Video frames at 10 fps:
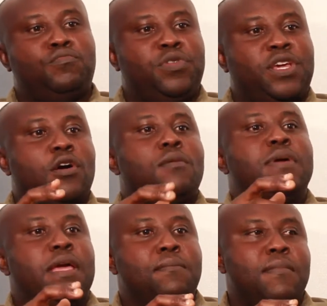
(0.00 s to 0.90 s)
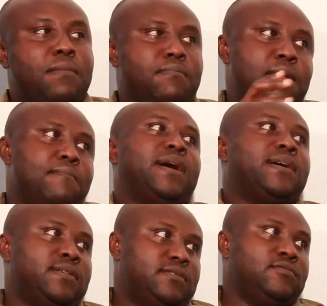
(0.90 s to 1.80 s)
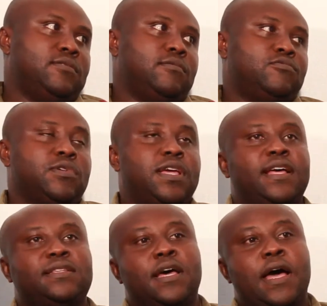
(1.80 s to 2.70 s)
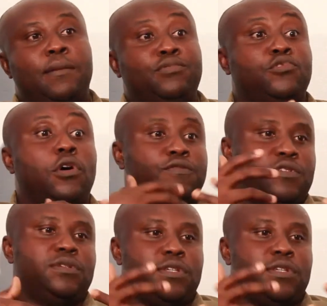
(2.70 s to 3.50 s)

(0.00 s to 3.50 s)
become a member, to get absorbed